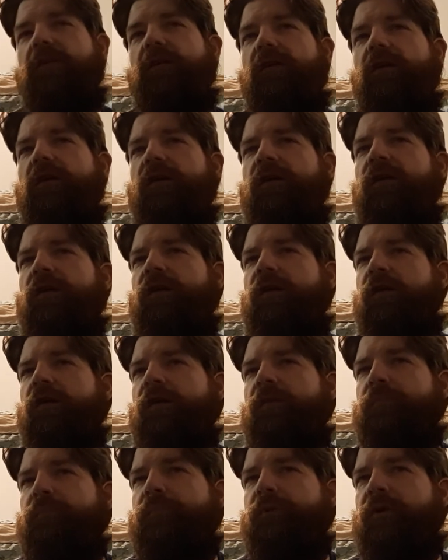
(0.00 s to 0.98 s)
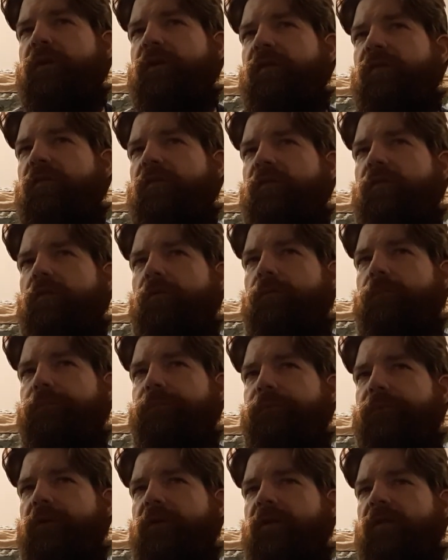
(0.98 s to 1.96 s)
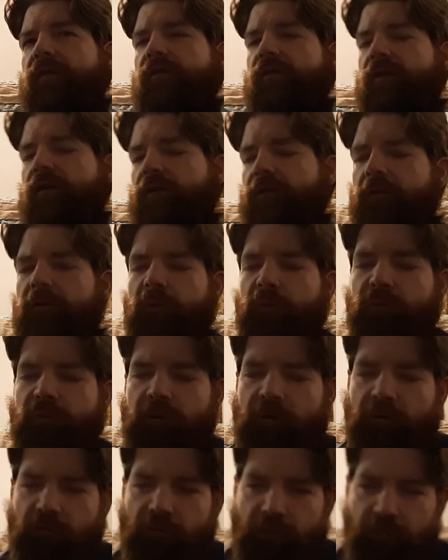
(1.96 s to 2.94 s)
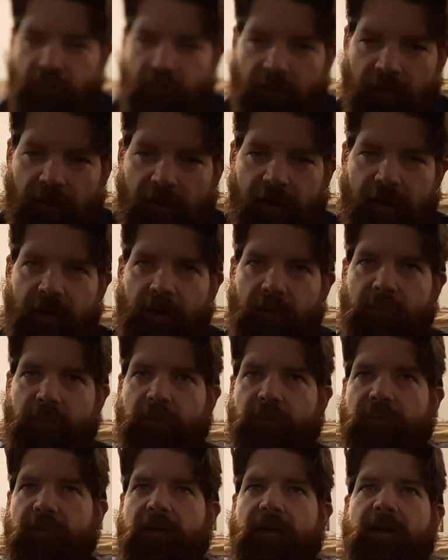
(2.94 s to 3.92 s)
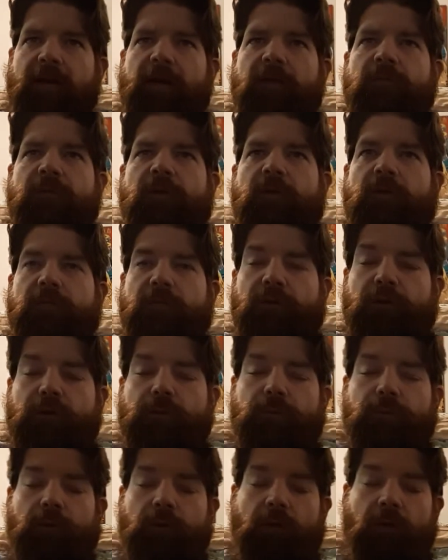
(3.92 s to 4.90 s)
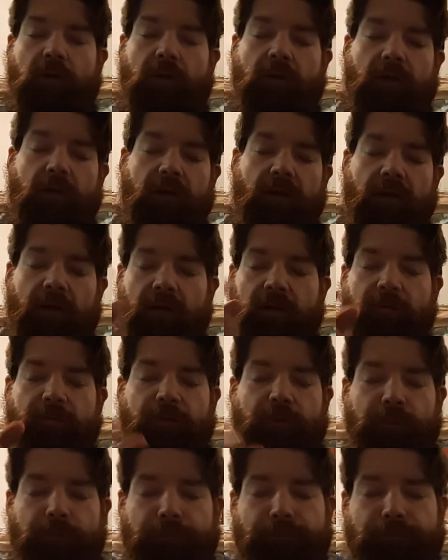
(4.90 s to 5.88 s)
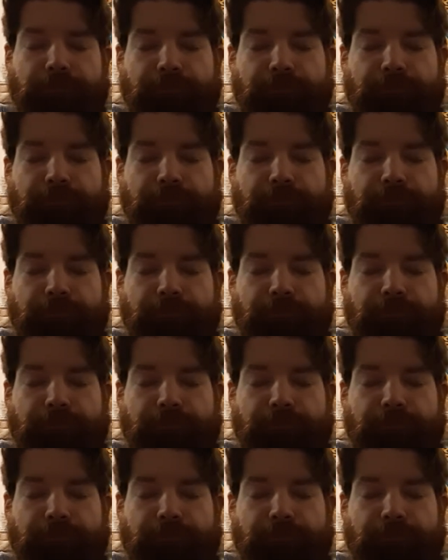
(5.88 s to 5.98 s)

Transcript: But I thought that was an interesting dichotomy that they have in the film, or in the film.